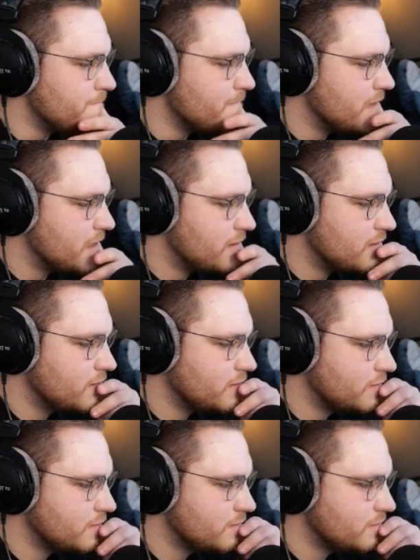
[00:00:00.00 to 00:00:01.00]

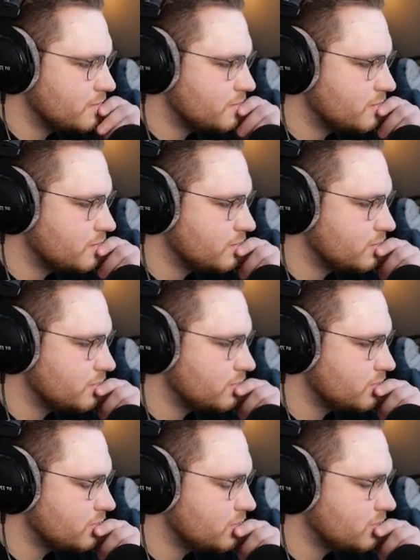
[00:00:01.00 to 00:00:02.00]

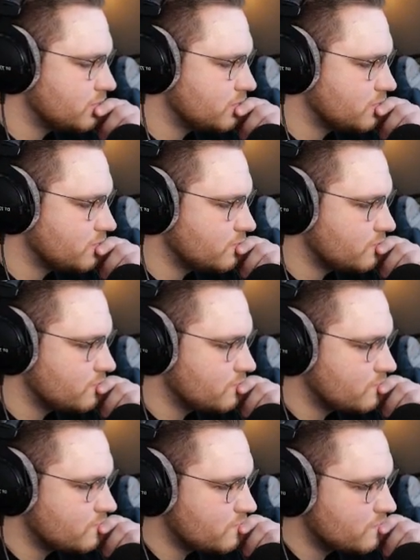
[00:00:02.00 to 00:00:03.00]

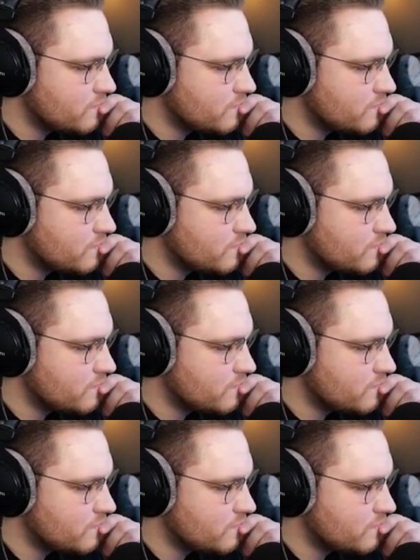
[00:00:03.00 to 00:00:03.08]
The person shown says nothing.